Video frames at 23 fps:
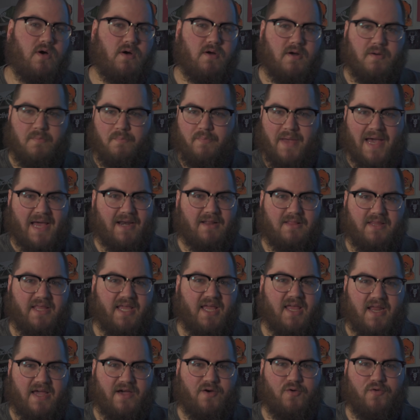are battling
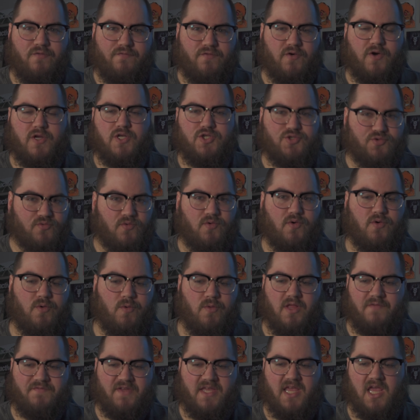it out for
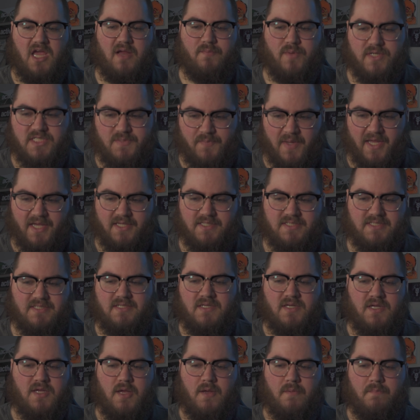control of the camera space,
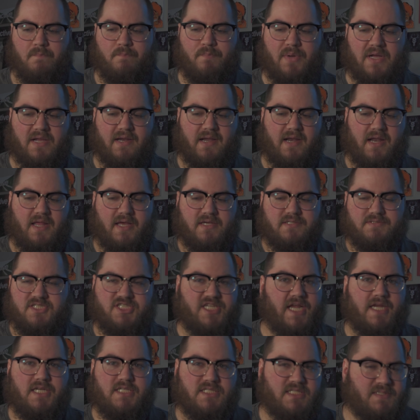but in a
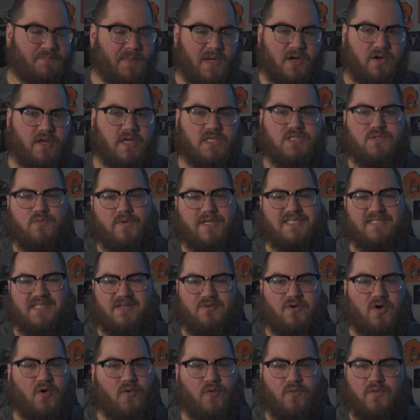Shakespearean twist
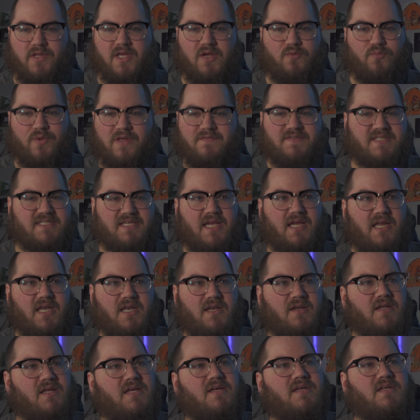that only we've
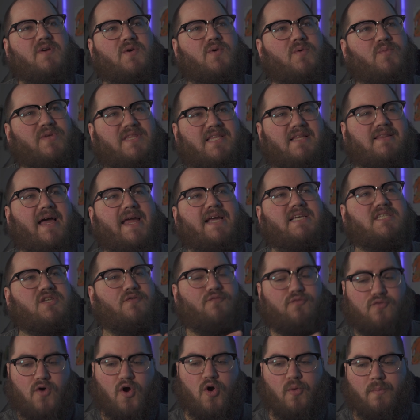seen with the likes
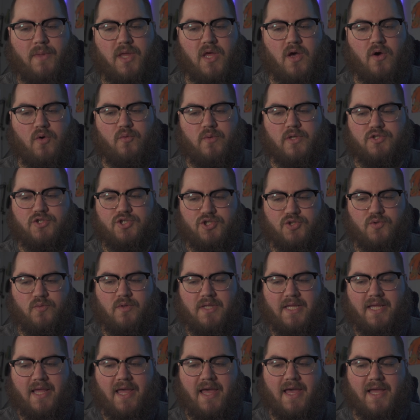of Romeo and
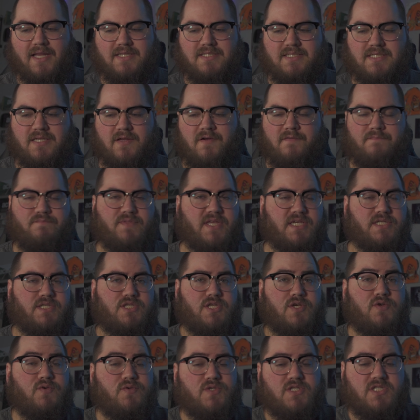Juliet, these
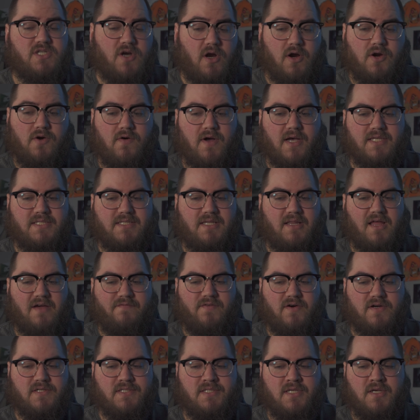two star-crossed
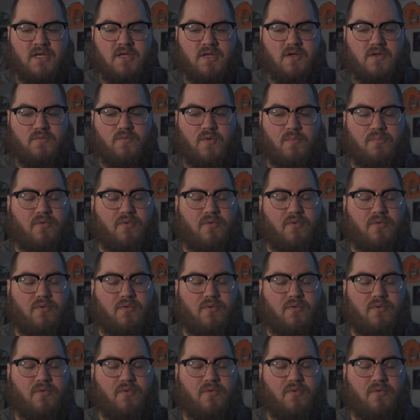lovers were